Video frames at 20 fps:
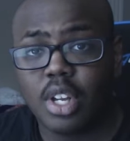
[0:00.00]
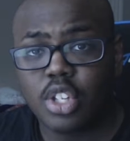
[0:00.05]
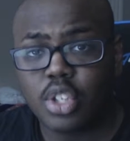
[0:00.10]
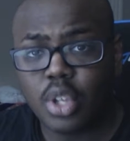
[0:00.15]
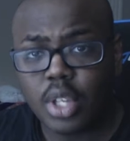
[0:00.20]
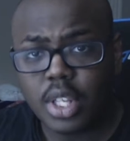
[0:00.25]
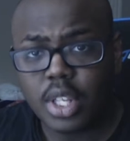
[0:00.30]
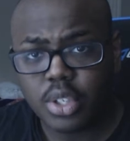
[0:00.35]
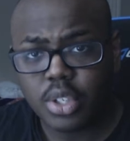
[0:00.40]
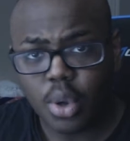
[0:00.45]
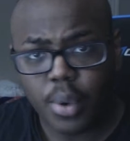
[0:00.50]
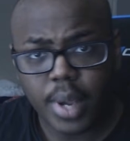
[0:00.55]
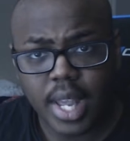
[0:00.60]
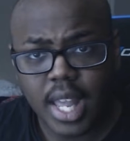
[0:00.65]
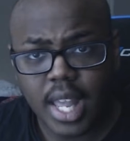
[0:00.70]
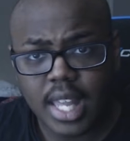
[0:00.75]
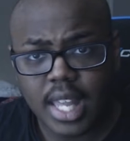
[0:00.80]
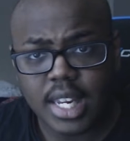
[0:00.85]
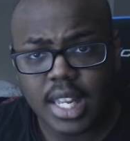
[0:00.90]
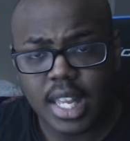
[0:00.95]
So let's go
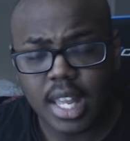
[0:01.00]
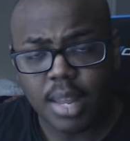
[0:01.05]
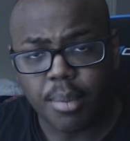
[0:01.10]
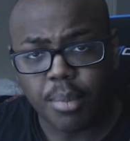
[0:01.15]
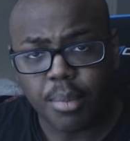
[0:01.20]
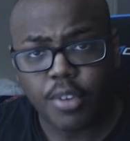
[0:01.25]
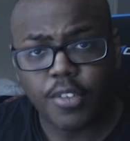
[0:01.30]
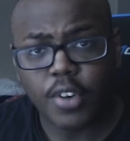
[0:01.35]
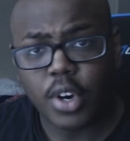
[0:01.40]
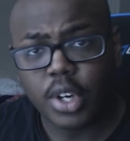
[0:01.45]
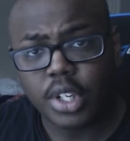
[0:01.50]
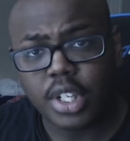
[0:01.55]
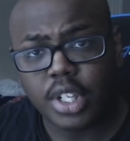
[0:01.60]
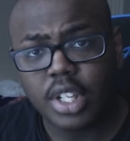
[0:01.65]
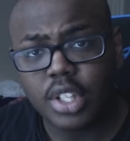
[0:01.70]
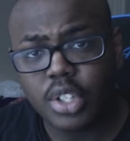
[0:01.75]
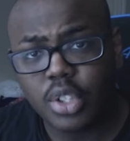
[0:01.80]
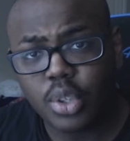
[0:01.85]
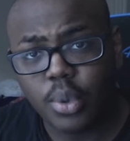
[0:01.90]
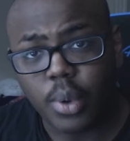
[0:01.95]
ahead and move
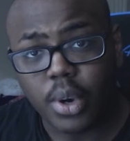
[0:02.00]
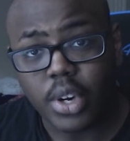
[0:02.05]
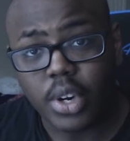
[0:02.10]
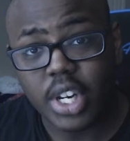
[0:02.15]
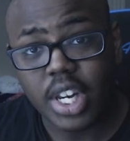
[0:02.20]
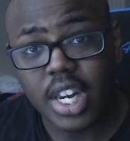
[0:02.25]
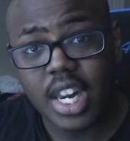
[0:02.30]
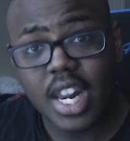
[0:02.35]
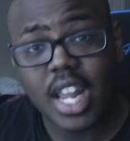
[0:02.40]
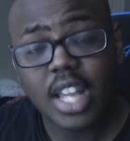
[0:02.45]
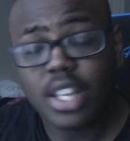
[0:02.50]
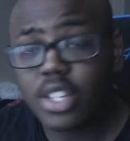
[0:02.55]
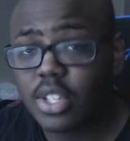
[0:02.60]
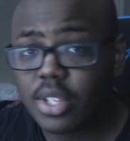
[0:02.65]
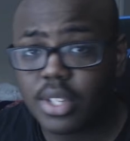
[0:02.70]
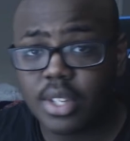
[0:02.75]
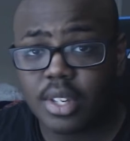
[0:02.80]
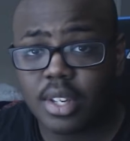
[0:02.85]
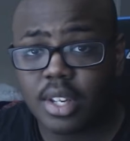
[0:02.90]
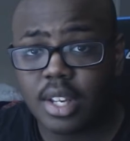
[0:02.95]
on to our
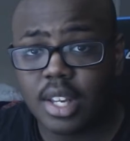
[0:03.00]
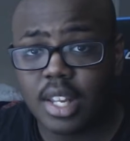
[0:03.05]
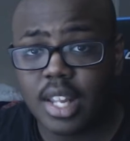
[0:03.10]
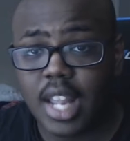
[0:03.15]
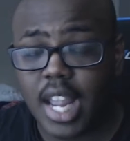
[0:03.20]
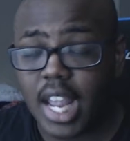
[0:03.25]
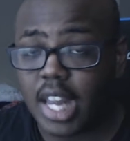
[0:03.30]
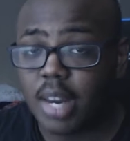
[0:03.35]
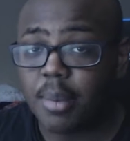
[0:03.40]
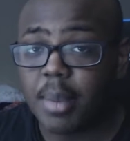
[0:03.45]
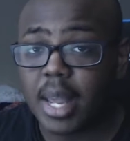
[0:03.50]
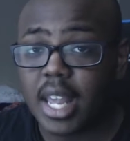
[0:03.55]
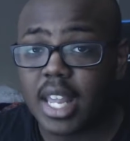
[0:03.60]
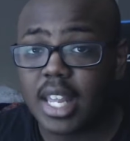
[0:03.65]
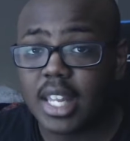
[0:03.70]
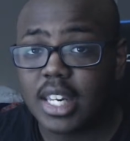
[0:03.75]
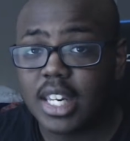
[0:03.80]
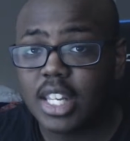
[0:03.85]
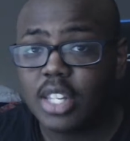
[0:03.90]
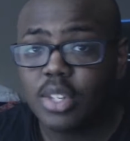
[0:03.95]
next anime,
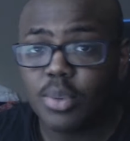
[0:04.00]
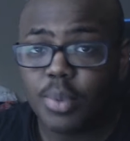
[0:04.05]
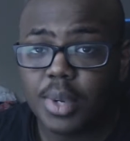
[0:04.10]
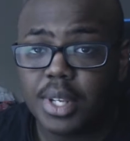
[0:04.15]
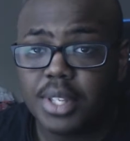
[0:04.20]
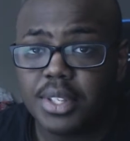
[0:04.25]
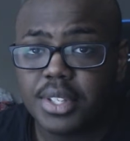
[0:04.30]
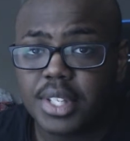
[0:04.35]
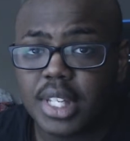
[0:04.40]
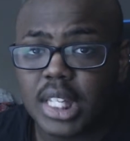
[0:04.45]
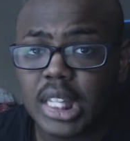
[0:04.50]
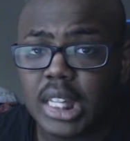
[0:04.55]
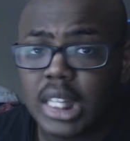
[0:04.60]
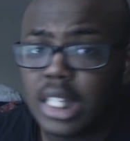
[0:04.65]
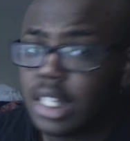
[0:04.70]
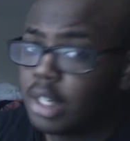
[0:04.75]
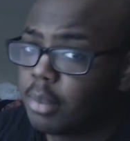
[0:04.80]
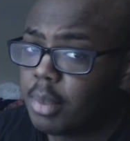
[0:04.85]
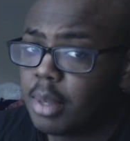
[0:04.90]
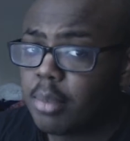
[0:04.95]
and this one's a
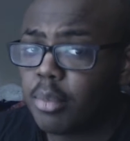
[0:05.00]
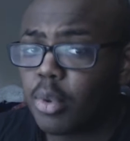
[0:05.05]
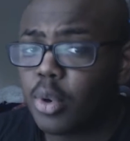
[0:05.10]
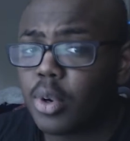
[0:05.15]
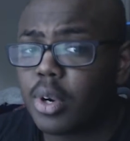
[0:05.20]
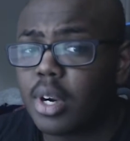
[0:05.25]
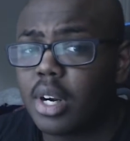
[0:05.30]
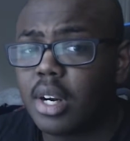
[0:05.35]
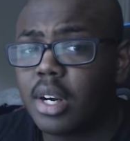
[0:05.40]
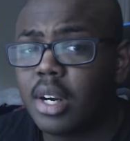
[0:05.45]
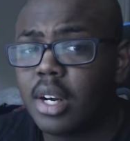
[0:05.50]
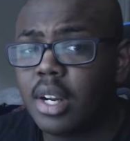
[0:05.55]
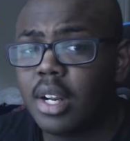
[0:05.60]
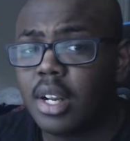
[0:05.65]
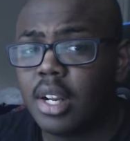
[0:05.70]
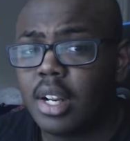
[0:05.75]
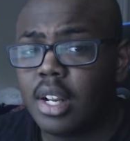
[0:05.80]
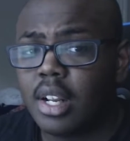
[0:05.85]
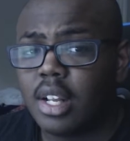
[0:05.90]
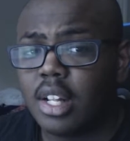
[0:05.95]
little bit more,
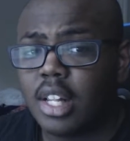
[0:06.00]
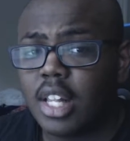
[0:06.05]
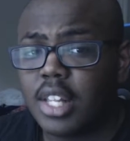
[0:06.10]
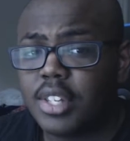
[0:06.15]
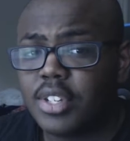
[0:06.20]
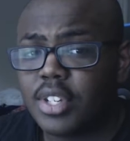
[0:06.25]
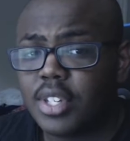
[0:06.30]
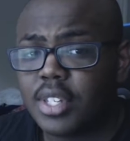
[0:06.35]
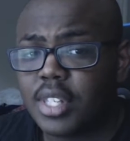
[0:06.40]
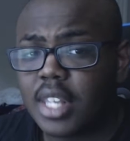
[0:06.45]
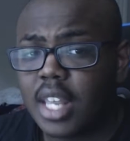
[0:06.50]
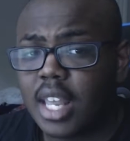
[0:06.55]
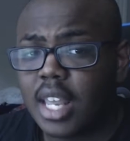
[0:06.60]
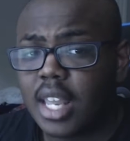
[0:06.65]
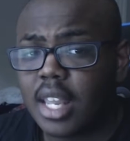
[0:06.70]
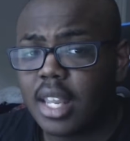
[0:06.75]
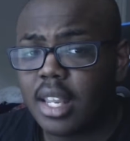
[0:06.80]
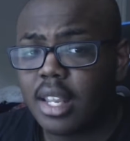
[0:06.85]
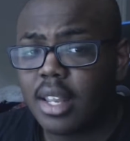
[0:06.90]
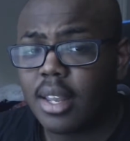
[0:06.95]
let's just
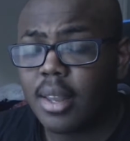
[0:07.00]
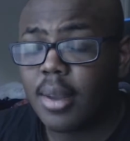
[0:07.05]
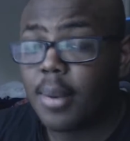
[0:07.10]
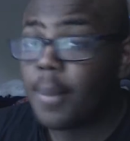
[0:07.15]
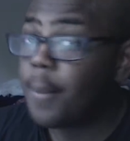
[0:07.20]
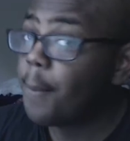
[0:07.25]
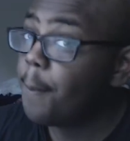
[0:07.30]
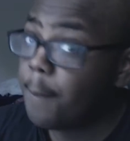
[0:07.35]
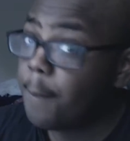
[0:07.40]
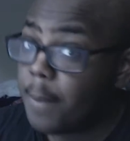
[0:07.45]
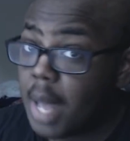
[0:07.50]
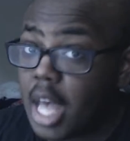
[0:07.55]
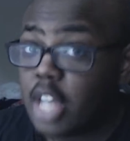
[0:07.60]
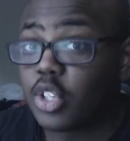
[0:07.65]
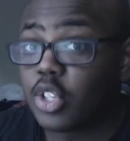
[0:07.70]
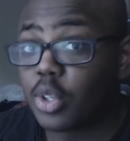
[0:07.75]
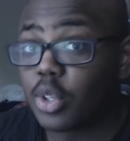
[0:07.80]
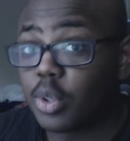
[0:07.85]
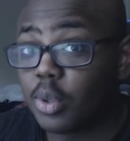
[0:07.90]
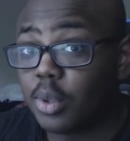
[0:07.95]
say,
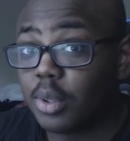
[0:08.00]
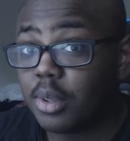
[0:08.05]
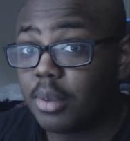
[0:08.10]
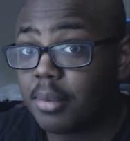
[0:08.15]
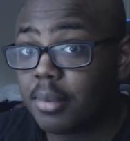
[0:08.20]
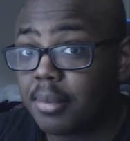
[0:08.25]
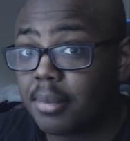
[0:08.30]
magical.